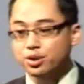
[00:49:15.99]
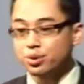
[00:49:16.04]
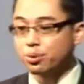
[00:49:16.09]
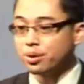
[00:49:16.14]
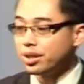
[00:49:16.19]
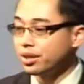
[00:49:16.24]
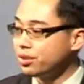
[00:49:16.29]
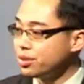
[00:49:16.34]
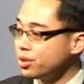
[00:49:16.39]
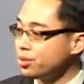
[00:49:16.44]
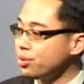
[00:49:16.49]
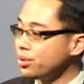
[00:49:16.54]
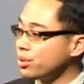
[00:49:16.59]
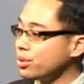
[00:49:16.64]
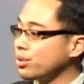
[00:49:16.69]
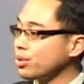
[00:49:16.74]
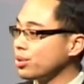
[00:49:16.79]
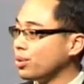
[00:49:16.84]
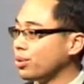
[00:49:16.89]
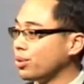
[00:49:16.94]
22
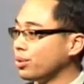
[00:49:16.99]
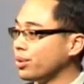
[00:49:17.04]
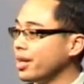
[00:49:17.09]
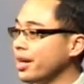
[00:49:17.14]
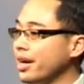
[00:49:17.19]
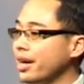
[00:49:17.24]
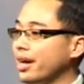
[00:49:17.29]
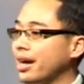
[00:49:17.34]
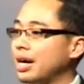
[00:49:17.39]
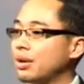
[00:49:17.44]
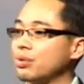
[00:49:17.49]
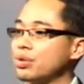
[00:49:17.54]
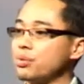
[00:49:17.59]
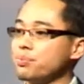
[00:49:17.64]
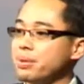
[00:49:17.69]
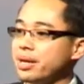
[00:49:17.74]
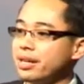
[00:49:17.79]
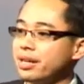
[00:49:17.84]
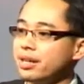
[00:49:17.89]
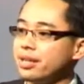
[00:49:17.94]
years old, I was
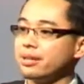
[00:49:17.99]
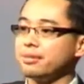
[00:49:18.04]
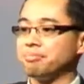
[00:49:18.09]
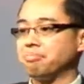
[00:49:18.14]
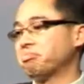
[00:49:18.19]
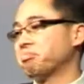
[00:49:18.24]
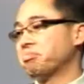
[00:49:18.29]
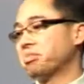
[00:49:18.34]
making you